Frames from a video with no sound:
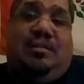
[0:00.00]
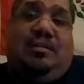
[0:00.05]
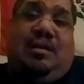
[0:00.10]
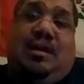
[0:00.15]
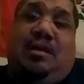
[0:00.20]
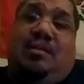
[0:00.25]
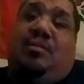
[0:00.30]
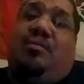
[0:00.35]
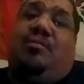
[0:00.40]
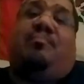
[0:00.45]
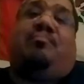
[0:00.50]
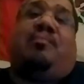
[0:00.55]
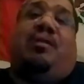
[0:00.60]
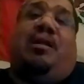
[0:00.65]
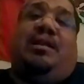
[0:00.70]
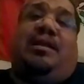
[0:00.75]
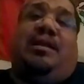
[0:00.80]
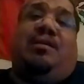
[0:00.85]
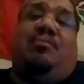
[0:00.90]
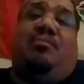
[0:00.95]
You could
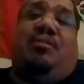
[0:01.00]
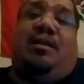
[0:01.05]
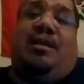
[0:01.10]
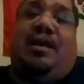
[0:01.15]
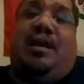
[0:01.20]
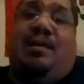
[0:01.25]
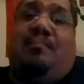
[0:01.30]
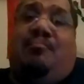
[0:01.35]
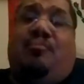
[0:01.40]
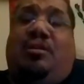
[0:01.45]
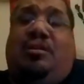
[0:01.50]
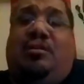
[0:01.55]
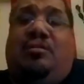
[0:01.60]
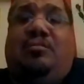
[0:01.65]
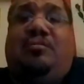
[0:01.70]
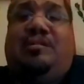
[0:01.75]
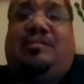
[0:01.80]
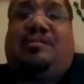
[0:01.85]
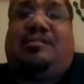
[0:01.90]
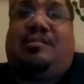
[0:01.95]
probably get one at Hammer and
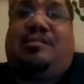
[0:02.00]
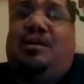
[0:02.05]
Lewis.